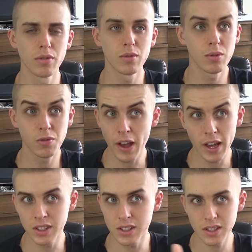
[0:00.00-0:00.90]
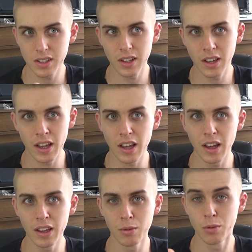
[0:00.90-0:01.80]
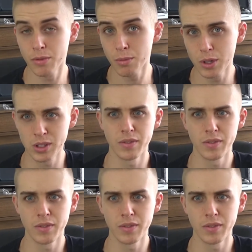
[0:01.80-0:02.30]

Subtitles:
fans that watched my